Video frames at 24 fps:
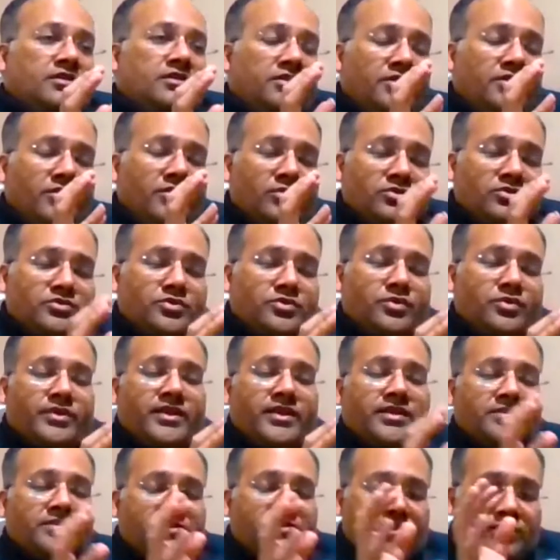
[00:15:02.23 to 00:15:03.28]
new
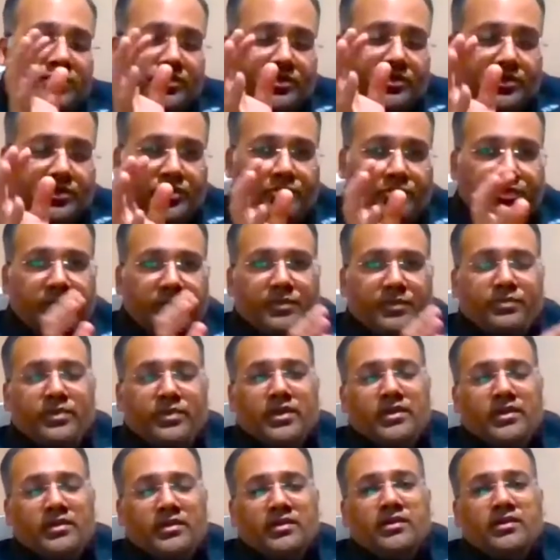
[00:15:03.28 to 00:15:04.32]
students, new
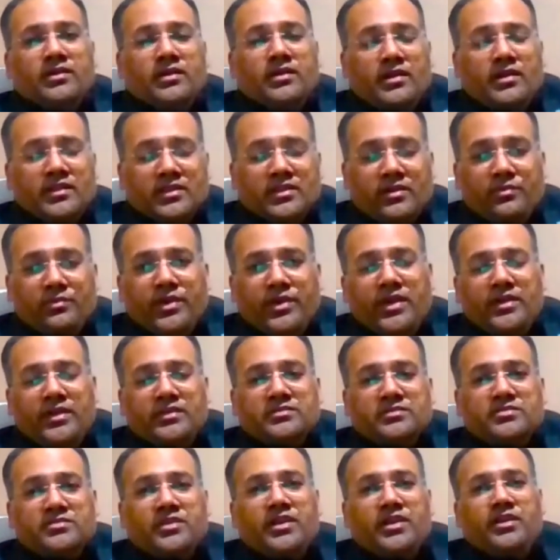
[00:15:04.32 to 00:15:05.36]
people in the
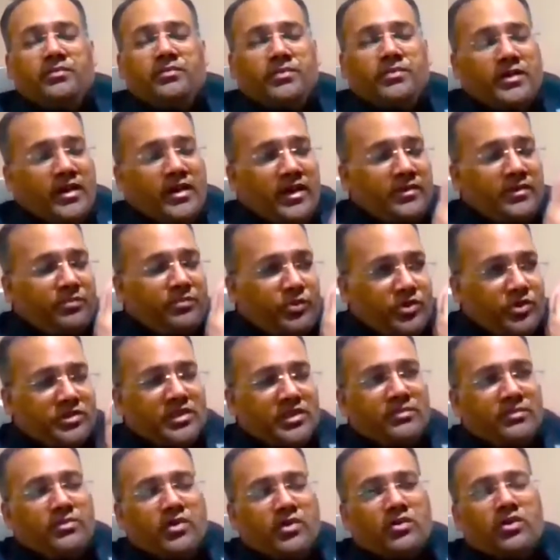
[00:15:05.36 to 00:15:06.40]
mainstream and
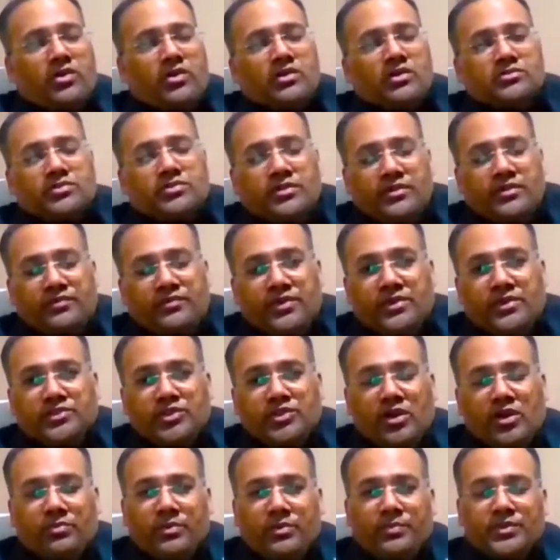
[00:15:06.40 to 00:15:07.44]
put them across the different
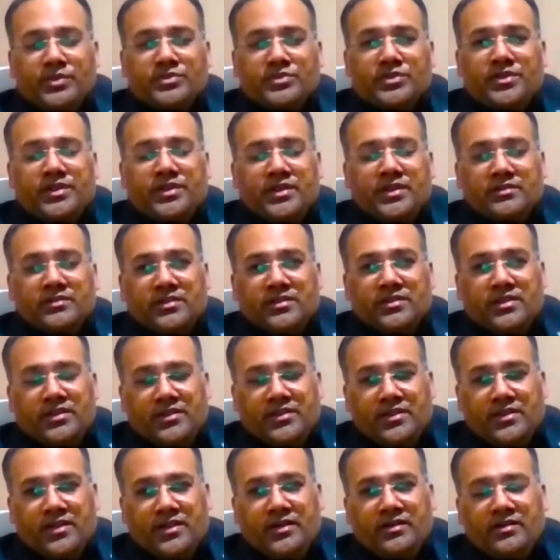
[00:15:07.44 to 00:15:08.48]
job opportunities in
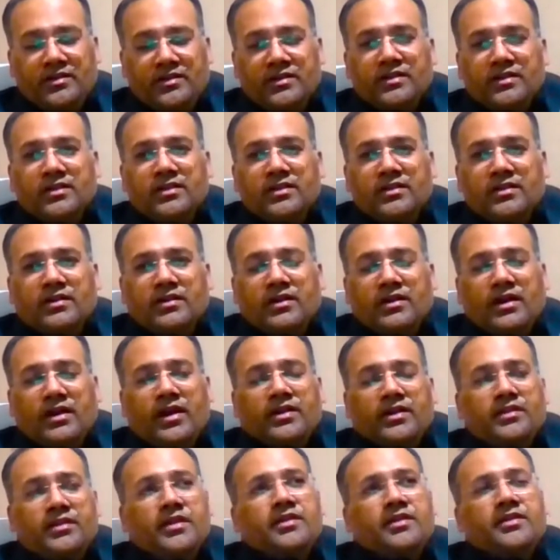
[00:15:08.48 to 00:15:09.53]
India.
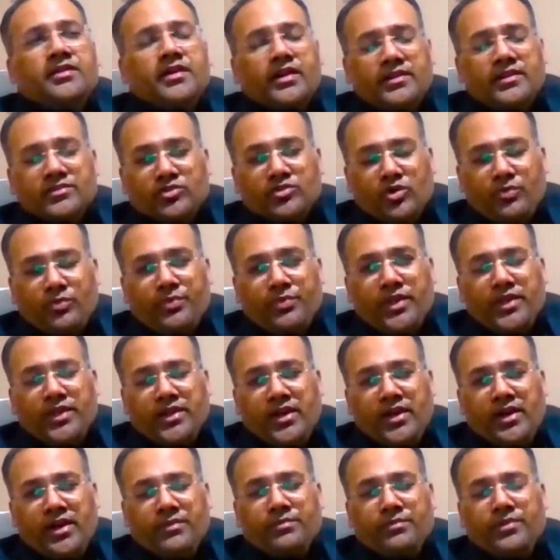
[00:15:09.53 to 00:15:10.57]
And India is
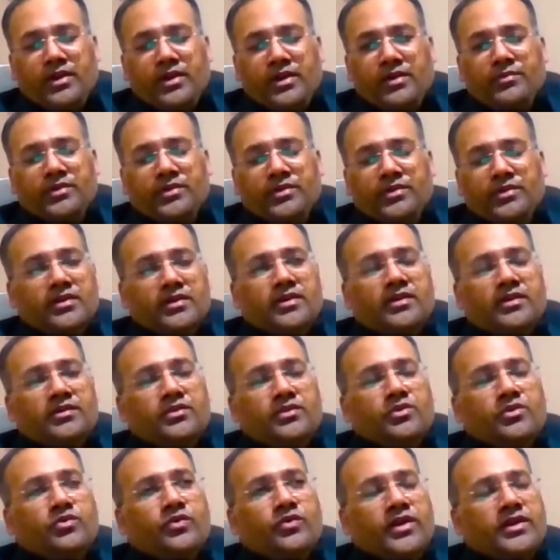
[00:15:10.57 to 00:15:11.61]
opening up. There are
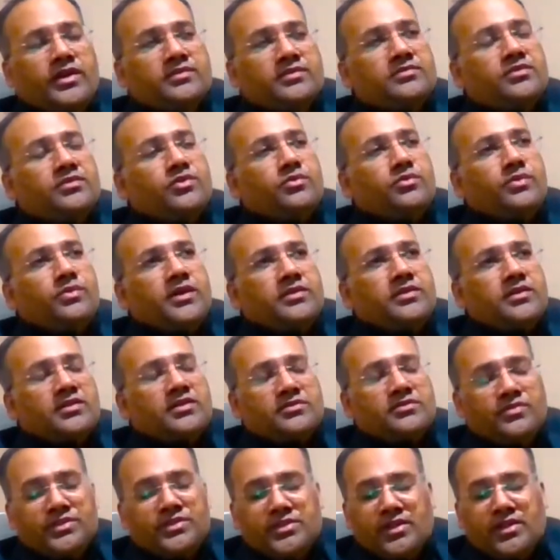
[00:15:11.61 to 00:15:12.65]
new ways, new
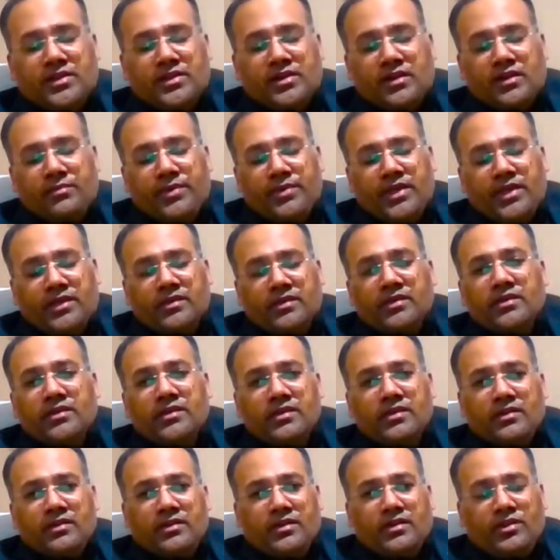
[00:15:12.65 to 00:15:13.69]
methods which are coming
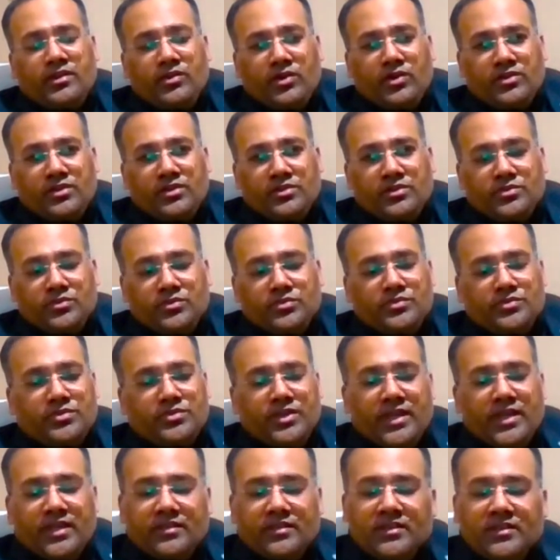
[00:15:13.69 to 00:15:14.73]
in order to
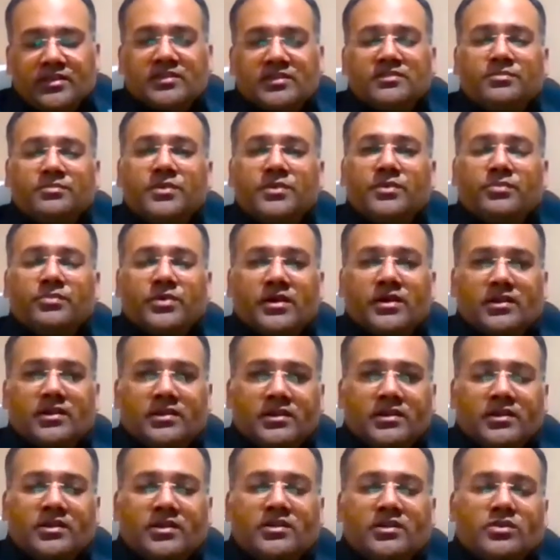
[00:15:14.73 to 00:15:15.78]
train these people
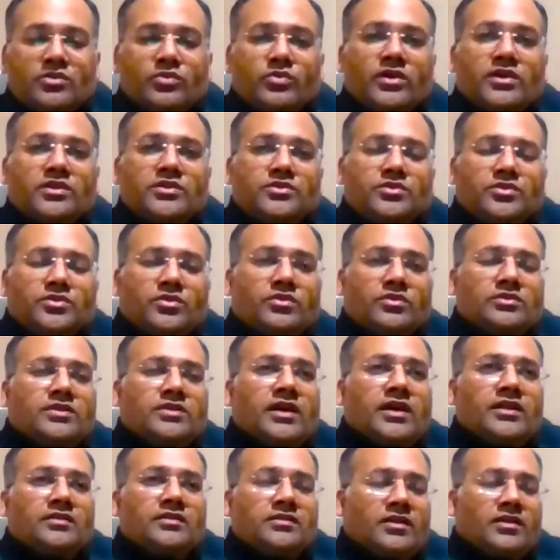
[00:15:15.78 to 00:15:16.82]
to ensure
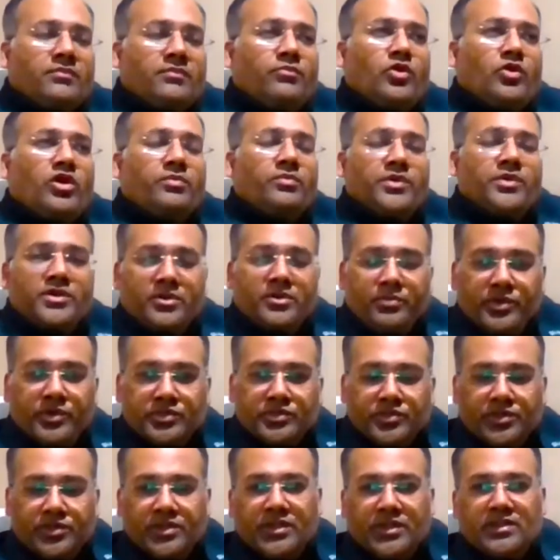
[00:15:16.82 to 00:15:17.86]
that employment
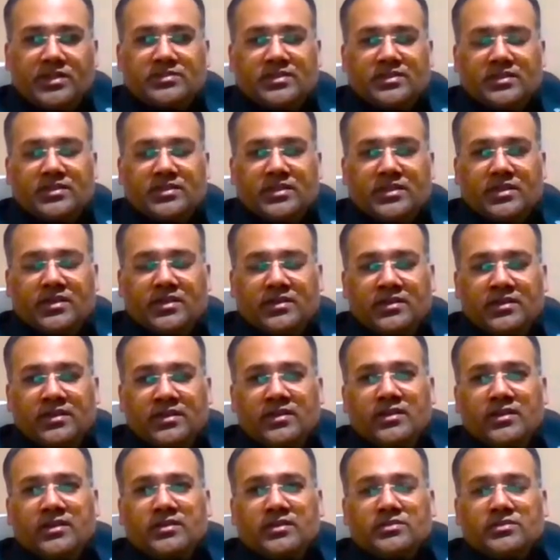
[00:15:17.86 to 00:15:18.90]
opportunities are there.
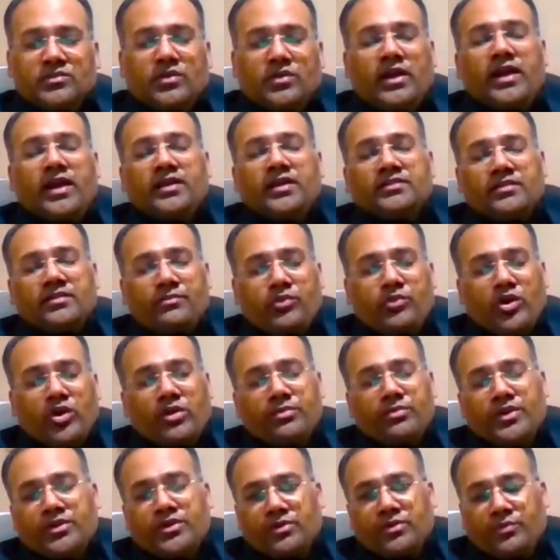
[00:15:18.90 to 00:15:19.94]
As
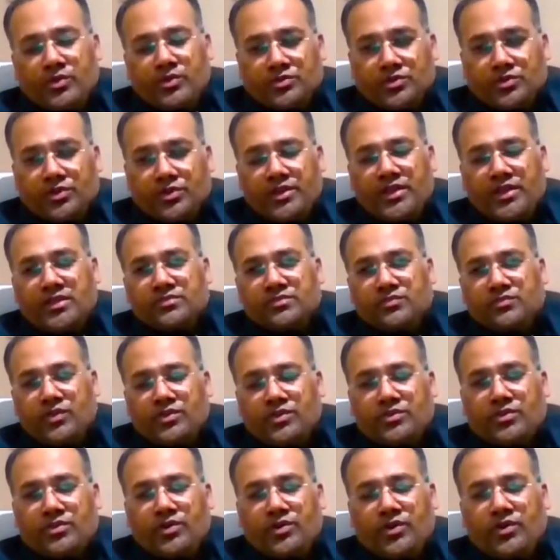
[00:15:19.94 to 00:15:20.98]
employment opportunities
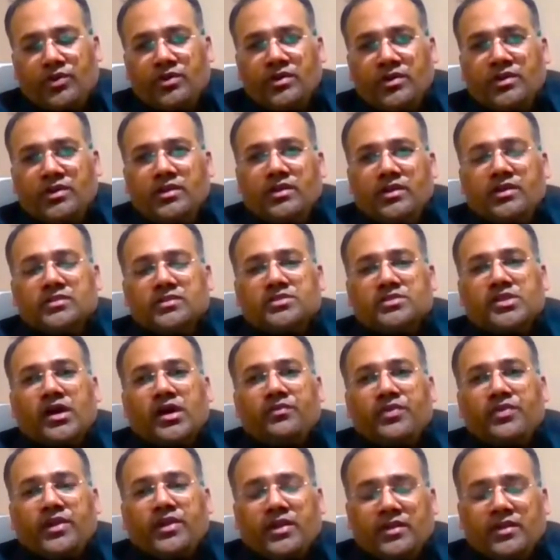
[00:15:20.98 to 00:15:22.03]
would grow,
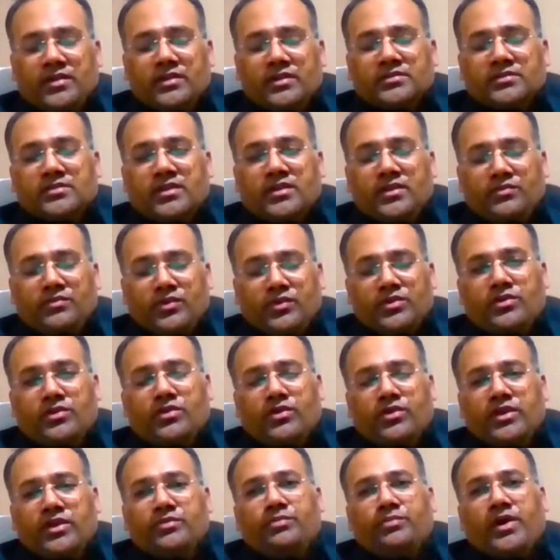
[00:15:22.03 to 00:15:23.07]
staffing industry would grow
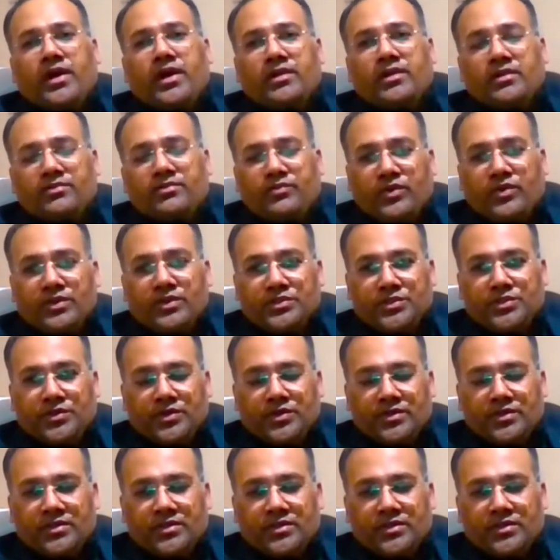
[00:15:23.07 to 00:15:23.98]
in parallel for sure.